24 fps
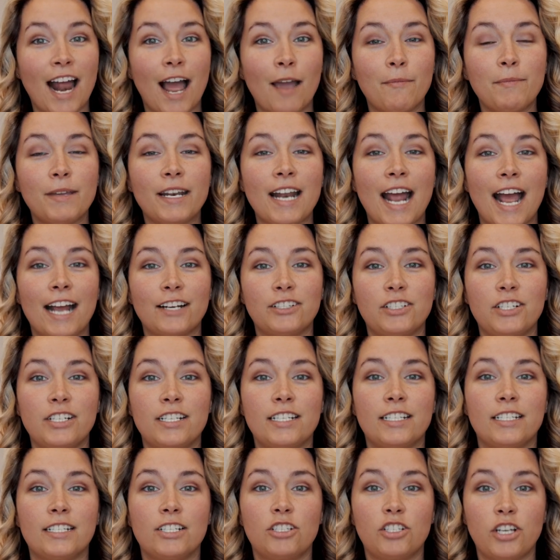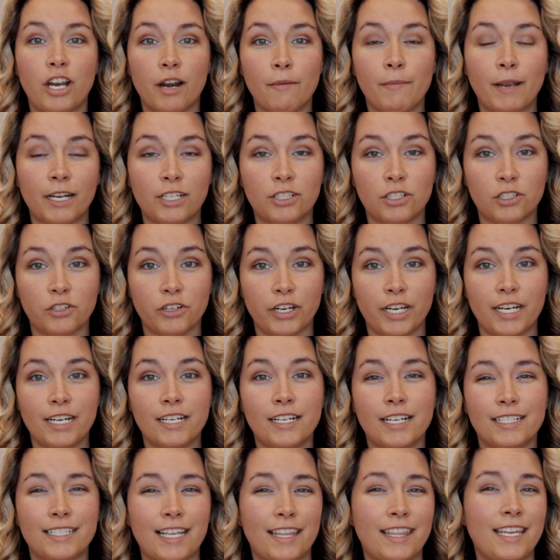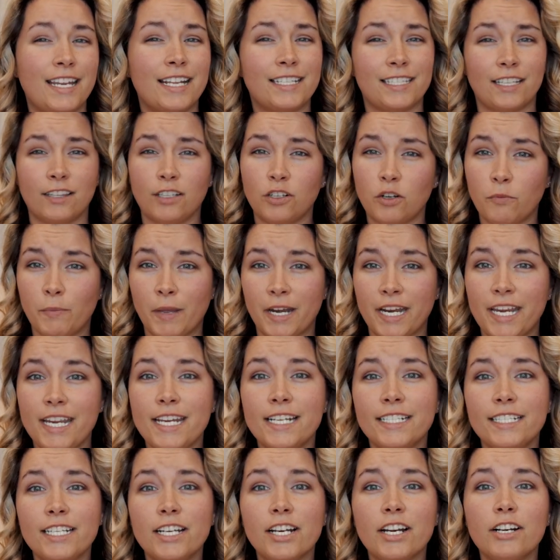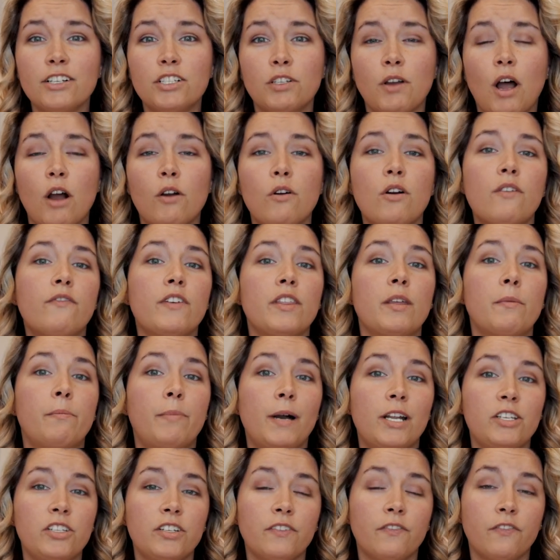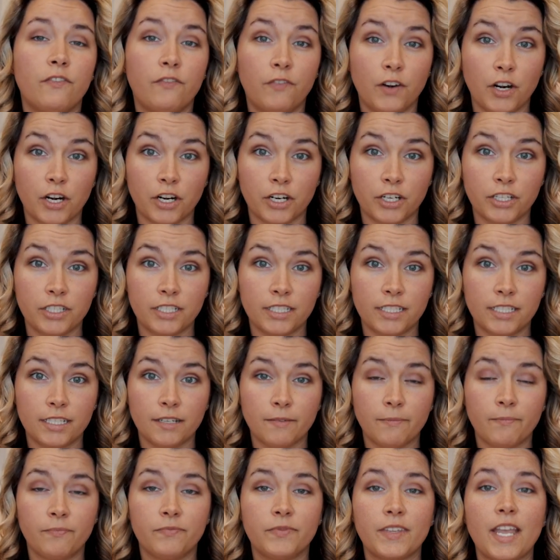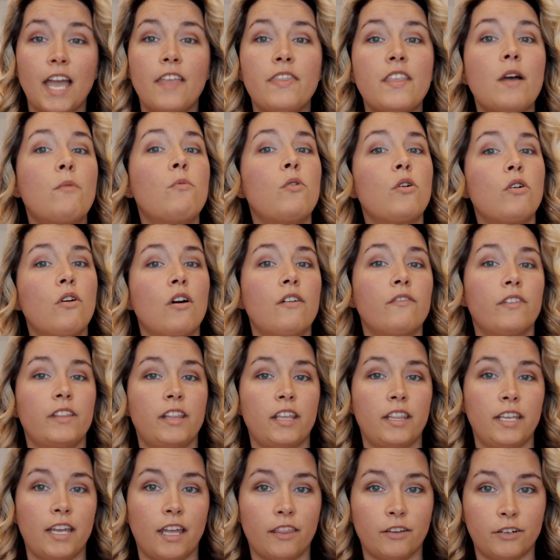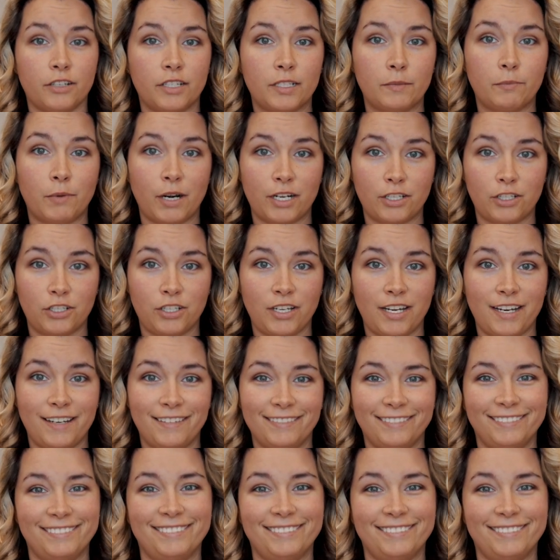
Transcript: I'm gonna actually share my screen because I think it's a little bit easier. So, I'll go over the budget first, and then we'll go over to the other spreadsheet.